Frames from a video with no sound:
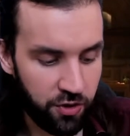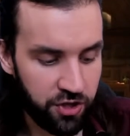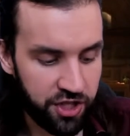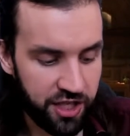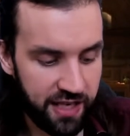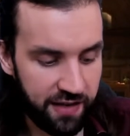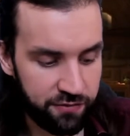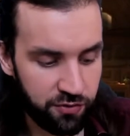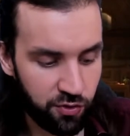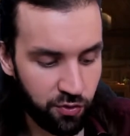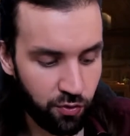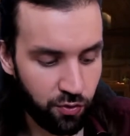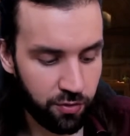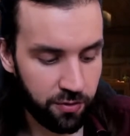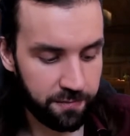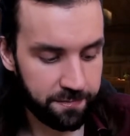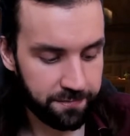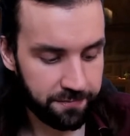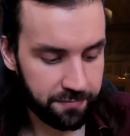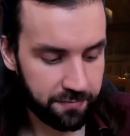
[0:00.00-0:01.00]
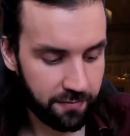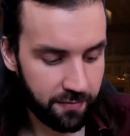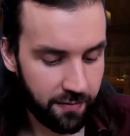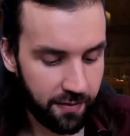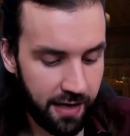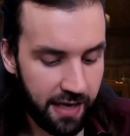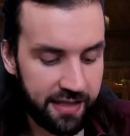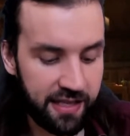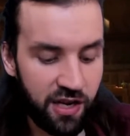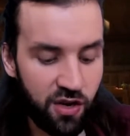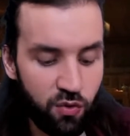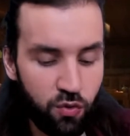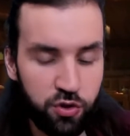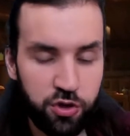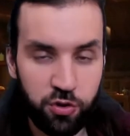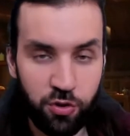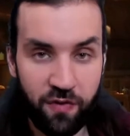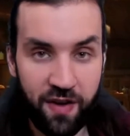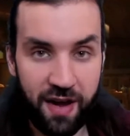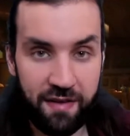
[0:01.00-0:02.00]
which gives you an
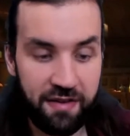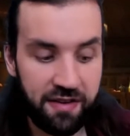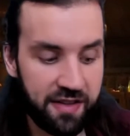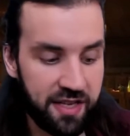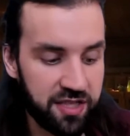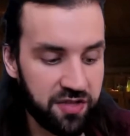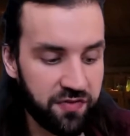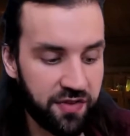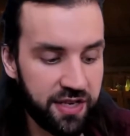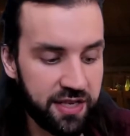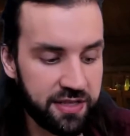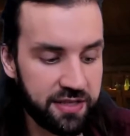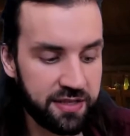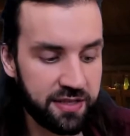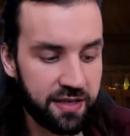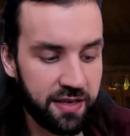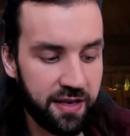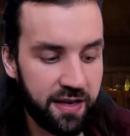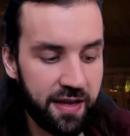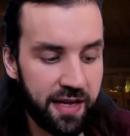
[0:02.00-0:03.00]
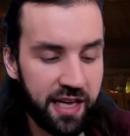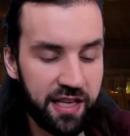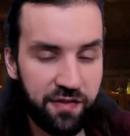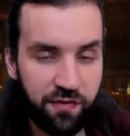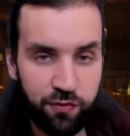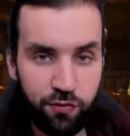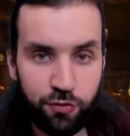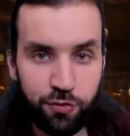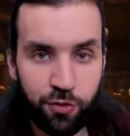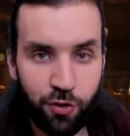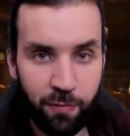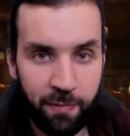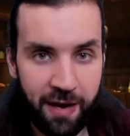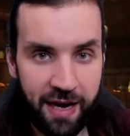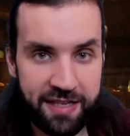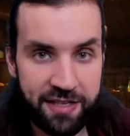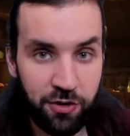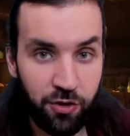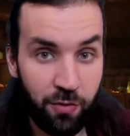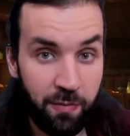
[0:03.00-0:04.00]
illusion of having these things, it fools your
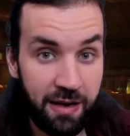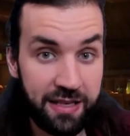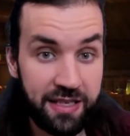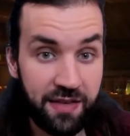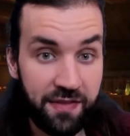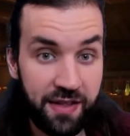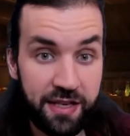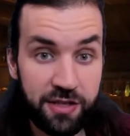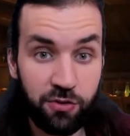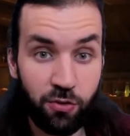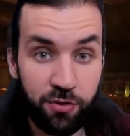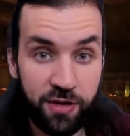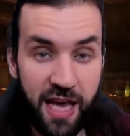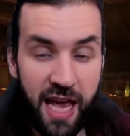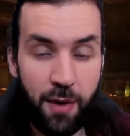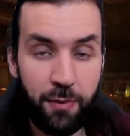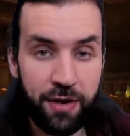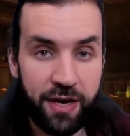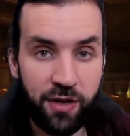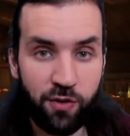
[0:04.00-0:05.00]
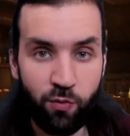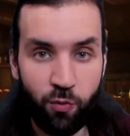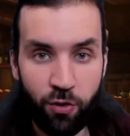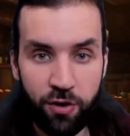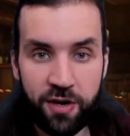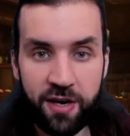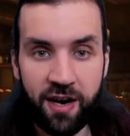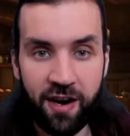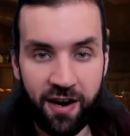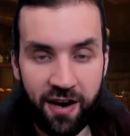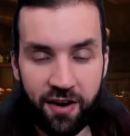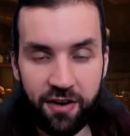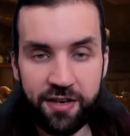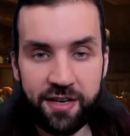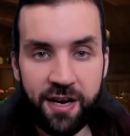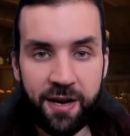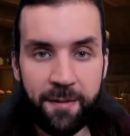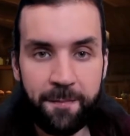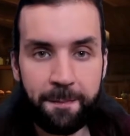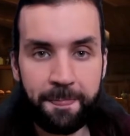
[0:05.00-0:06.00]
body, and your body thinks, okay, we can work
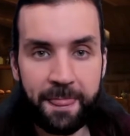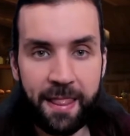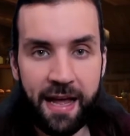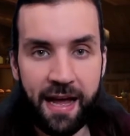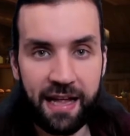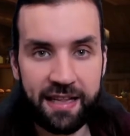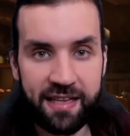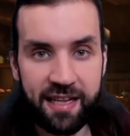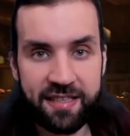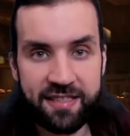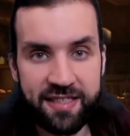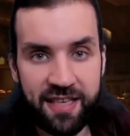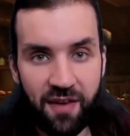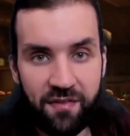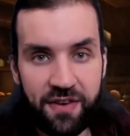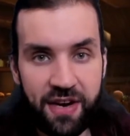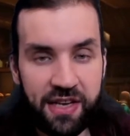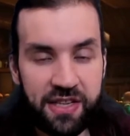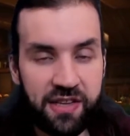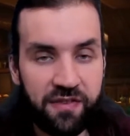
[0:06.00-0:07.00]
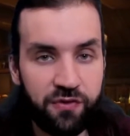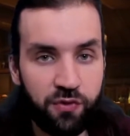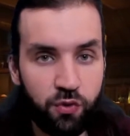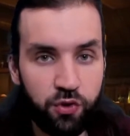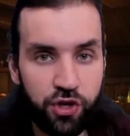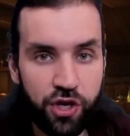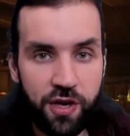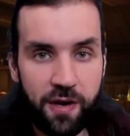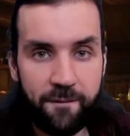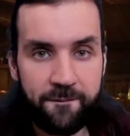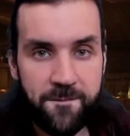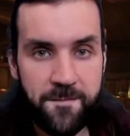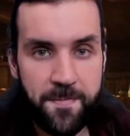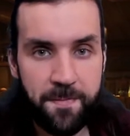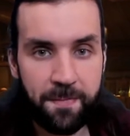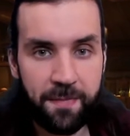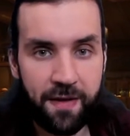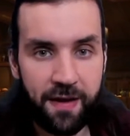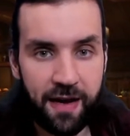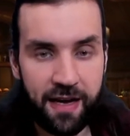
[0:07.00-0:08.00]
hard and get something in the future,
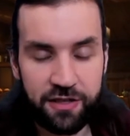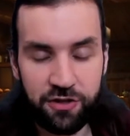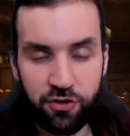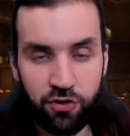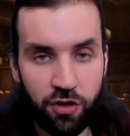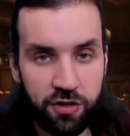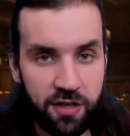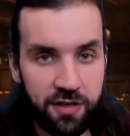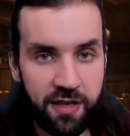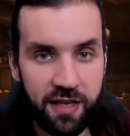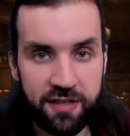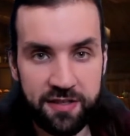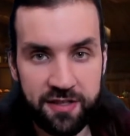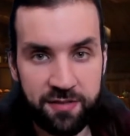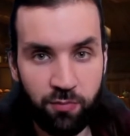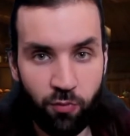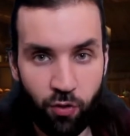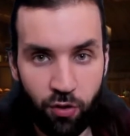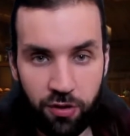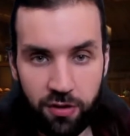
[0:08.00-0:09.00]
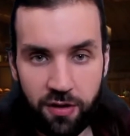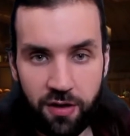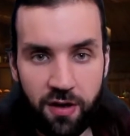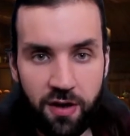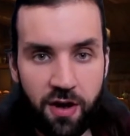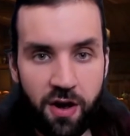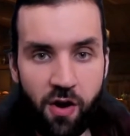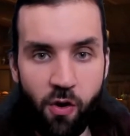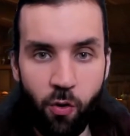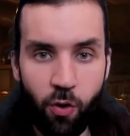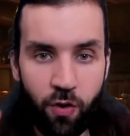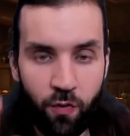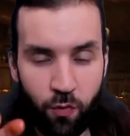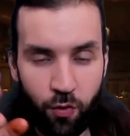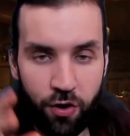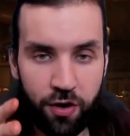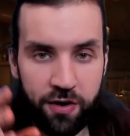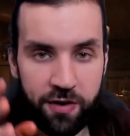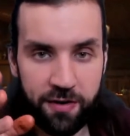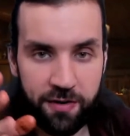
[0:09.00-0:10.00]
uncertain and small, or
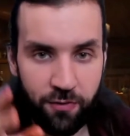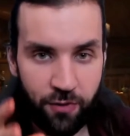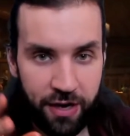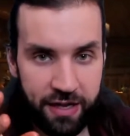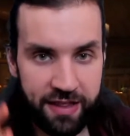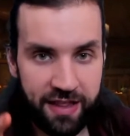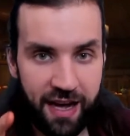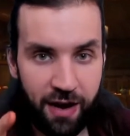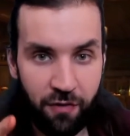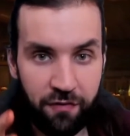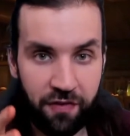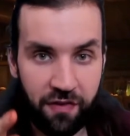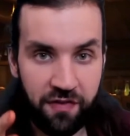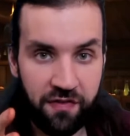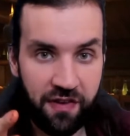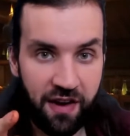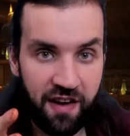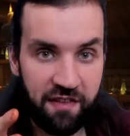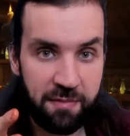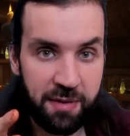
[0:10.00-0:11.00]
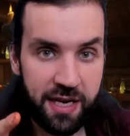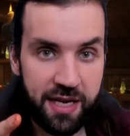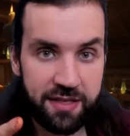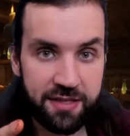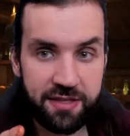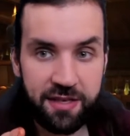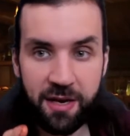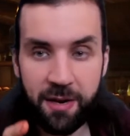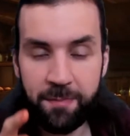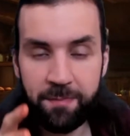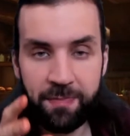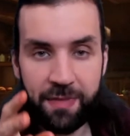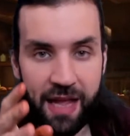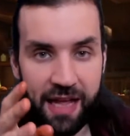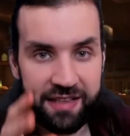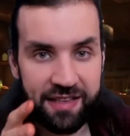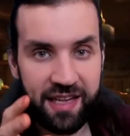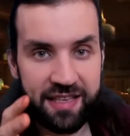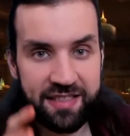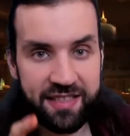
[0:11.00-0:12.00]
work right now for 5 minutes
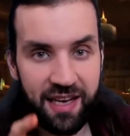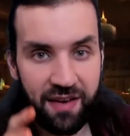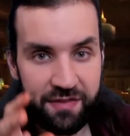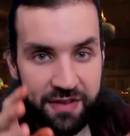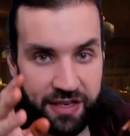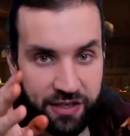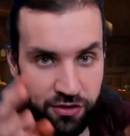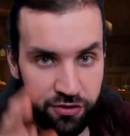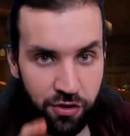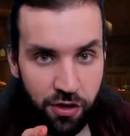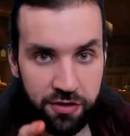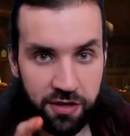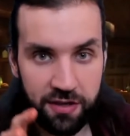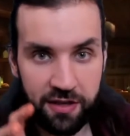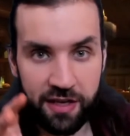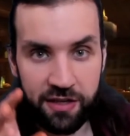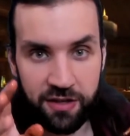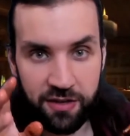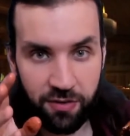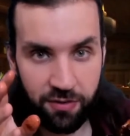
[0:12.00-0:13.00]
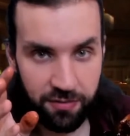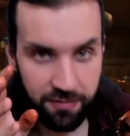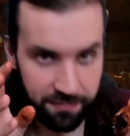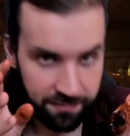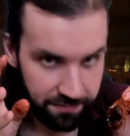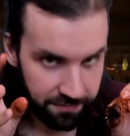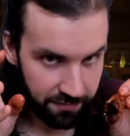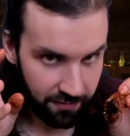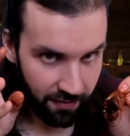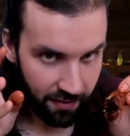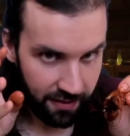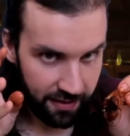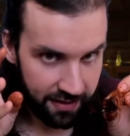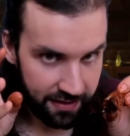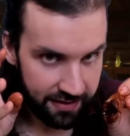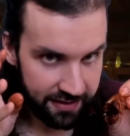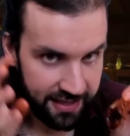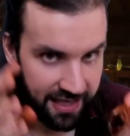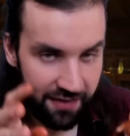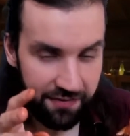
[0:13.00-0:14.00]
and get something certain
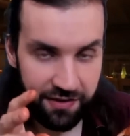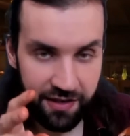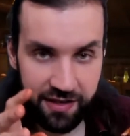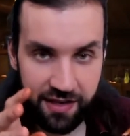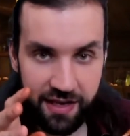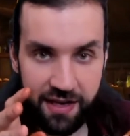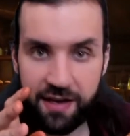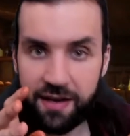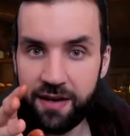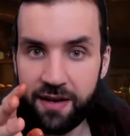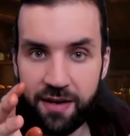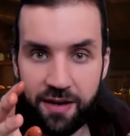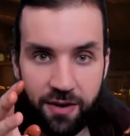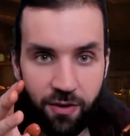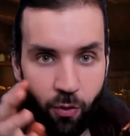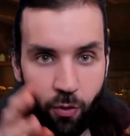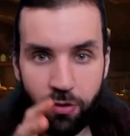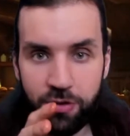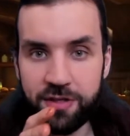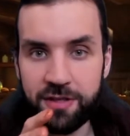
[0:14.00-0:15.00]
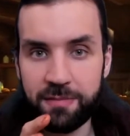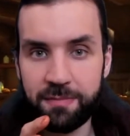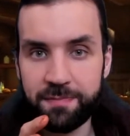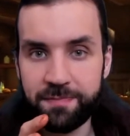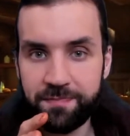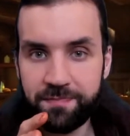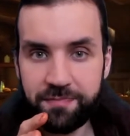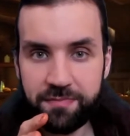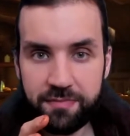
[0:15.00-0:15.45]
and definitely awesome